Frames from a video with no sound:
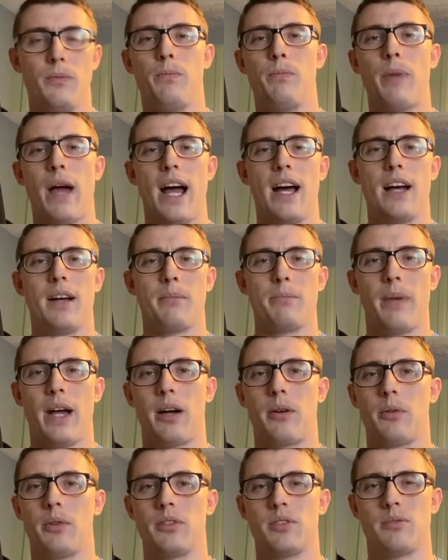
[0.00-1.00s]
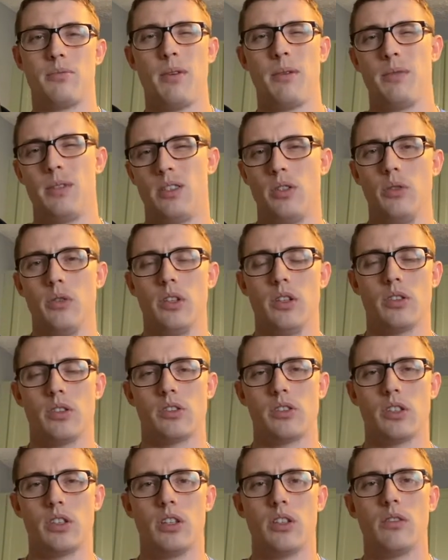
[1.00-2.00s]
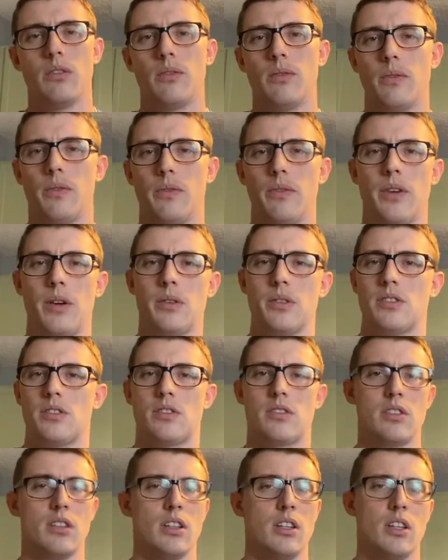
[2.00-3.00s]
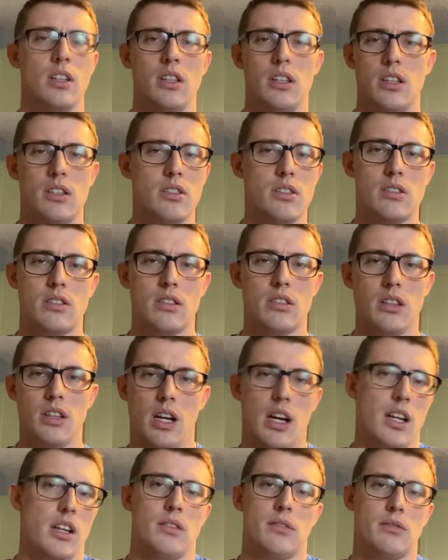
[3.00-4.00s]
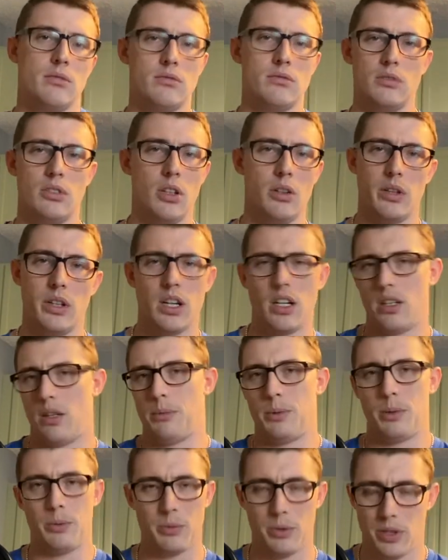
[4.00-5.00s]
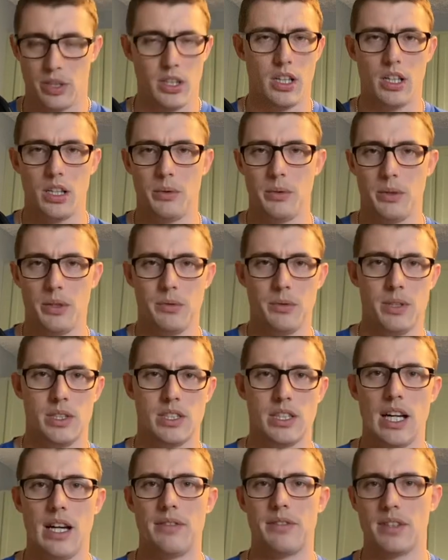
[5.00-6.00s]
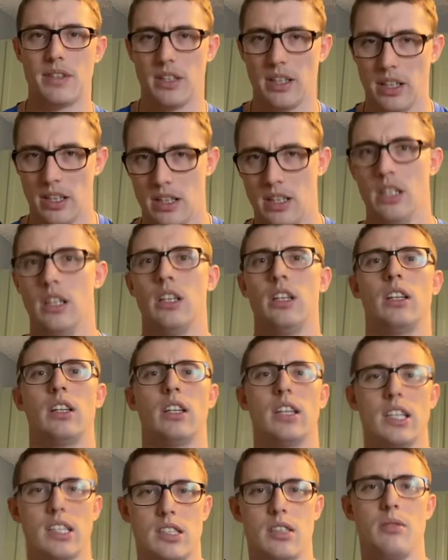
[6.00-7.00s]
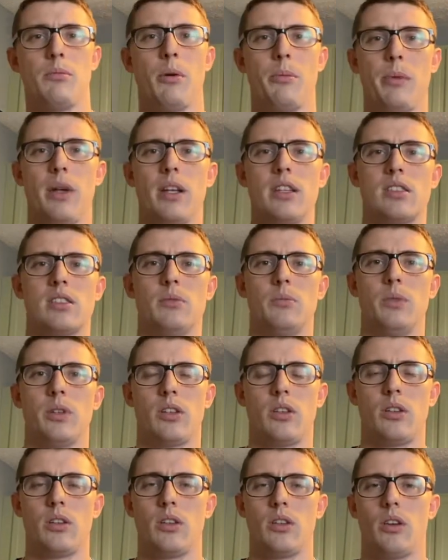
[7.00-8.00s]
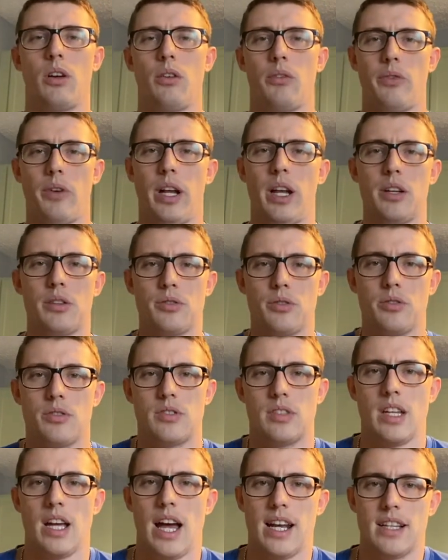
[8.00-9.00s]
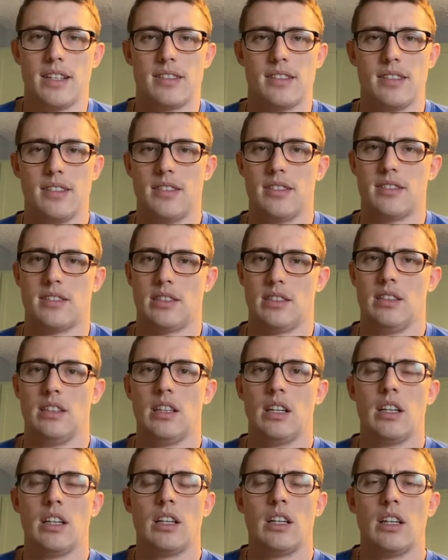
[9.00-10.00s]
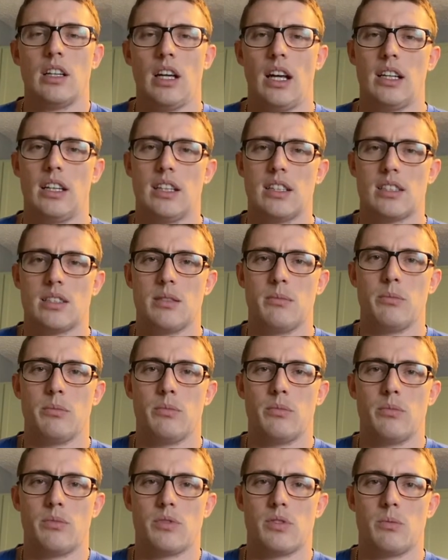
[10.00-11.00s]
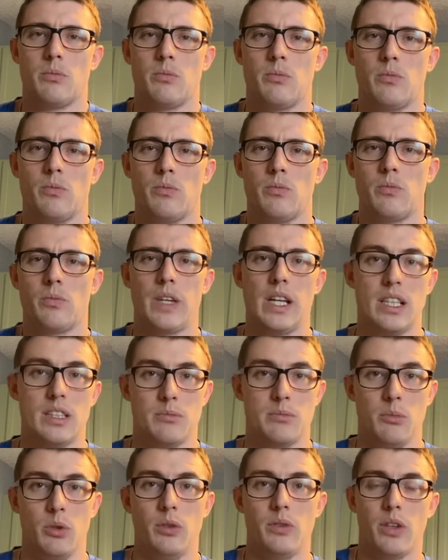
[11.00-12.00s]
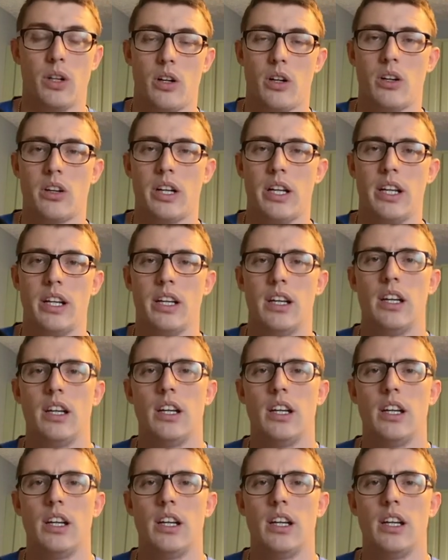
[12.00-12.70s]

back backwards, maybe two years ago, there was just a lot going on. I mean, we're young. We, we still have to like get some momentum with our, our financial statuses and and get some some things moving on our end.